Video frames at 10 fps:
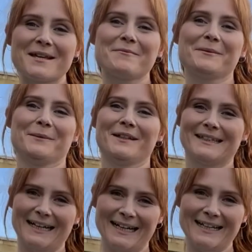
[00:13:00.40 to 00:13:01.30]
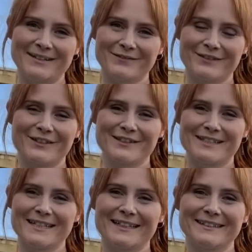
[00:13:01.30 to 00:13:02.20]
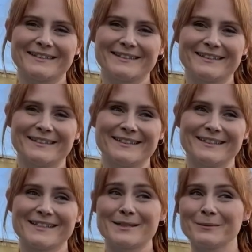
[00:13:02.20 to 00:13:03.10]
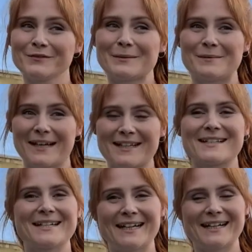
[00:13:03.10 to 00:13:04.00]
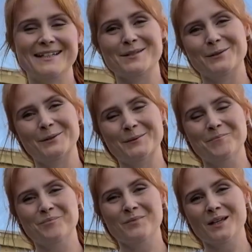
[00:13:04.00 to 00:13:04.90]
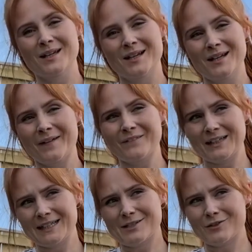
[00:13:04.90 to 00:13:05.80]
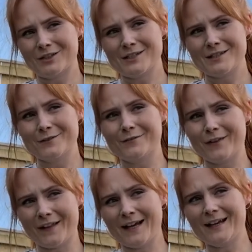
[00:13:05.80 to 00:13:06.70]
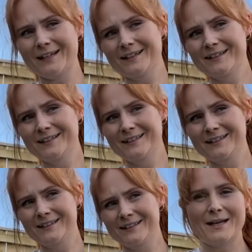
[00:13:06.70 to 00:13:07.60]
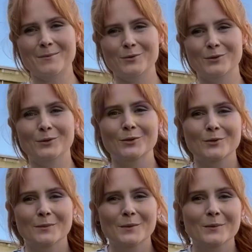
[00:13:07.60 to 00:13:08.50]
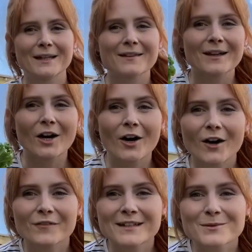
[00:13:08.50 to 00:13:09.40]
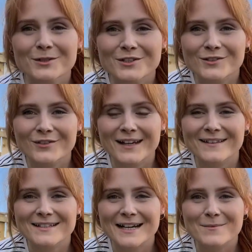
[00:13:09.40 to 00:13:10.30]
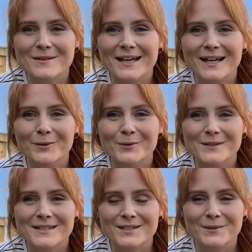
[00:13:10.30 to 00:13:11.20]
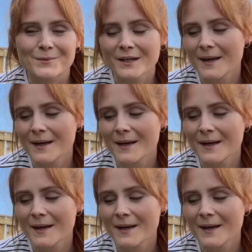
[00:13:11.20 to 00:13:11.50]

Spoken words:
them alive until some of them next year, so fingers crossed for that. I am going home with a harvest, which is great this time of year. I always do.